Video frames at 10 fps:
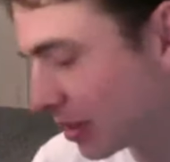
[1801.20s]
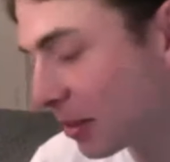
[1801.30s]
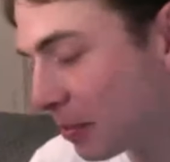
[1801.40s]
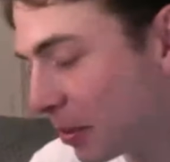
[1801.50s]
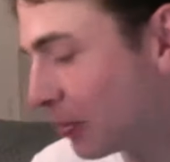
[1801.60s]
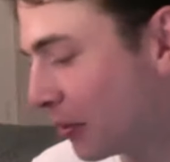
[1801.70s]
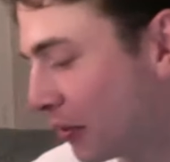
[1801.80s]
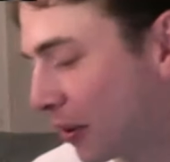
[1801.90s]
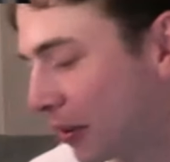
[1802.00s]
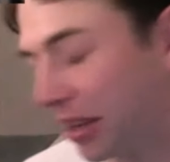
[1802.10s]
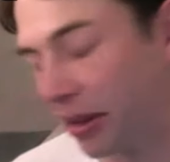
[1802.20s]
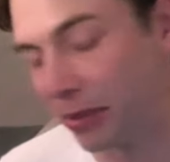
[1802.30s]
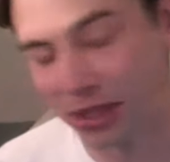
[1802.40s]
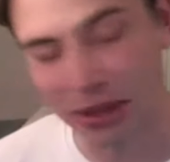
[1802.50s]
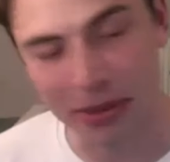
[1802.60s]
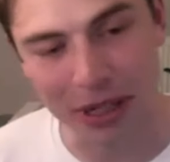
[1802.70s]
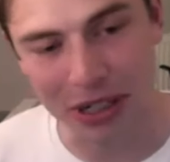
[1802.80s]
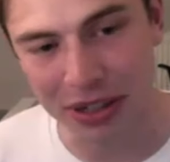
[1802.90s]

some people felt like there was too much